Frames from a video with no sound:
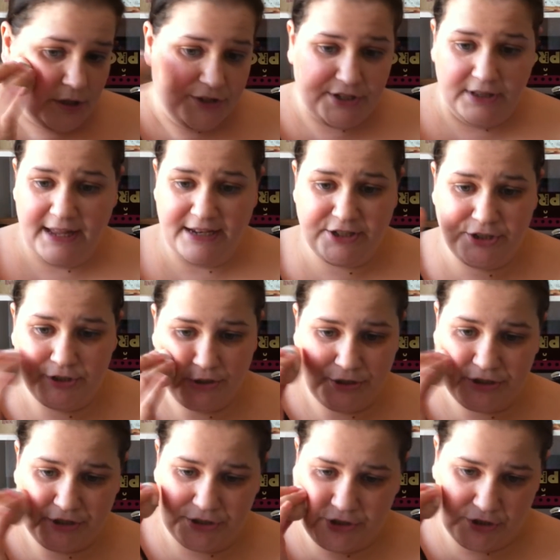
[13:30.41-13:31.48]
So let's
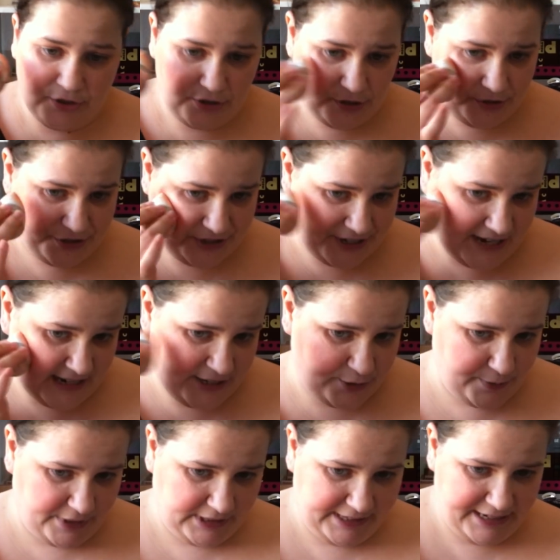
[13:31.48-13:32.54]
just do the other side
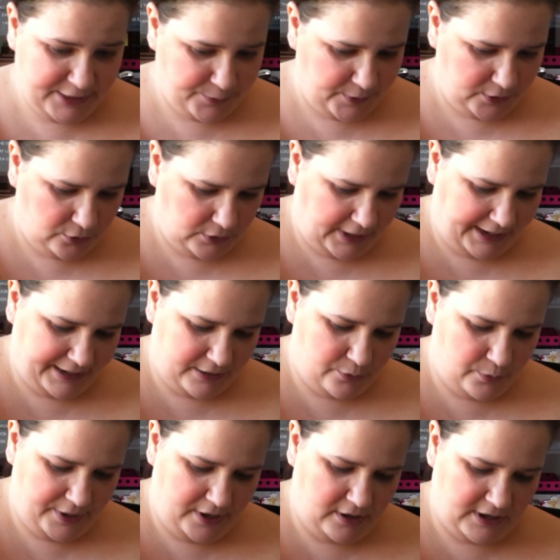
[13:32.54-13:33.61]
so at least we look like
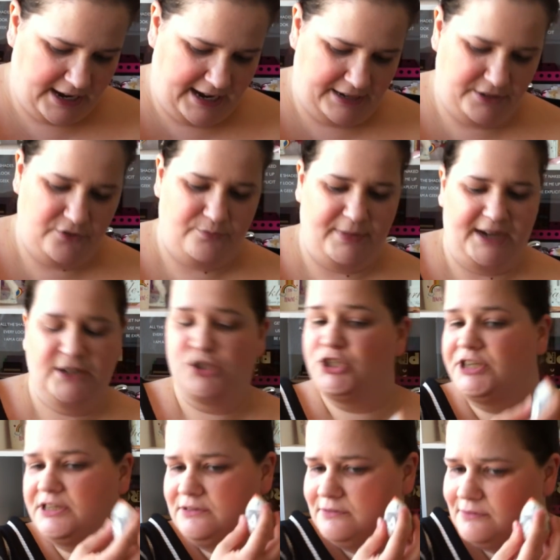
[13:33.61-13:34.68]
we are kind of
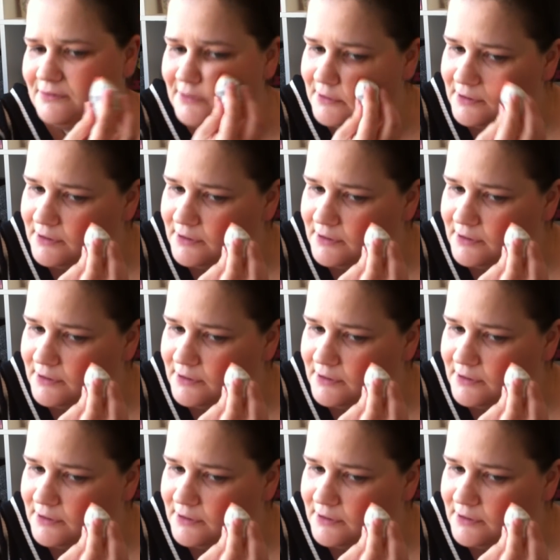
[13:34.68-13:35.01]
matching.